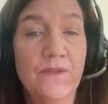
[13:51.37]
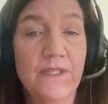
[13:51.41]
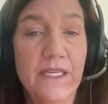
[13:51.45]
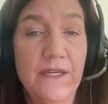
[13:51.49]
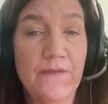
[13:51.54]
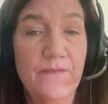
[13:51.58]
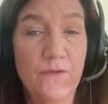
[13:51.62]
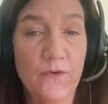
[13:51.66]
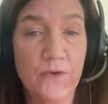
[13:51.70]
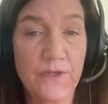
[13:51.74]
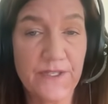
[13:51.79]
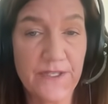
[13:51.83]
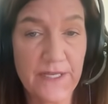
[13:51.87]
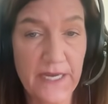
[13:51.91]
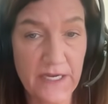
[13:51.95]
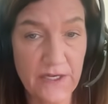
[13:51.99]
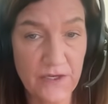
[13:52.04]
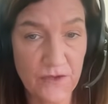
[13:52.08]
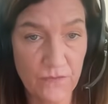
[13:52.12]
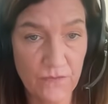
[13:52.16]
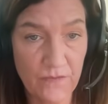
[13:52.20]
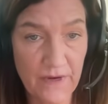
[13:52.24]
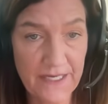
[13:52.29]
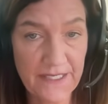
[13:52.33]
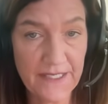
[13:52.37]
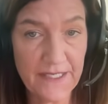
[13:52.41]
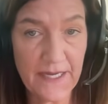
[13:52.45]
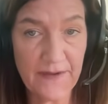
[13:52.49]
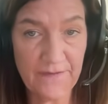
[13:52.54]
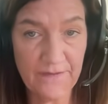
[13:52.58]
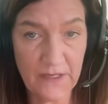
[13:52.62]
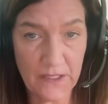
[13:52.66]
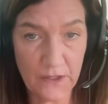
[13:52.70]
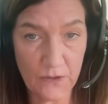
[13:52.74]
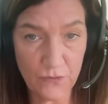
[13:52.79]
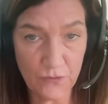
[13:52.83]
deforestation rates
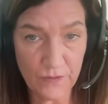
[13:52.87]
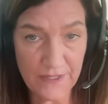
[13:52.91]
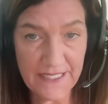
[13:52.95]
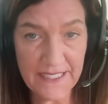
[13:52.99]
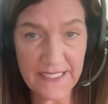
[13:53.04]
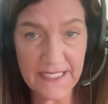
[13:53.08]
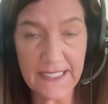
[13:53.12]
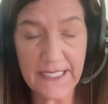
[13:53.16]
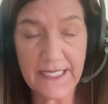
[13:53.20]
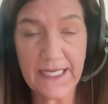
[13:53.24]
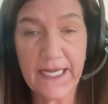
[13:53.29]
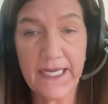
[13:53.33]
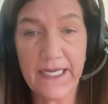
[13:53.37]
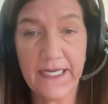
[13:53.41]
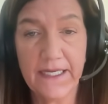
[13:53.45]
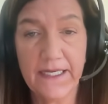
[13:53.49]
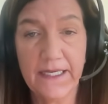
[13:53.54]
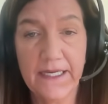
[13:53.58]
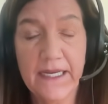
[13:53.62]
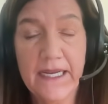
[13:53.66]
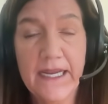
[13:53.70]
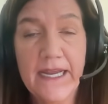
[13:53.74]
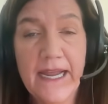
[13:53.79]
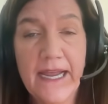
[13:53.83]
have increased again,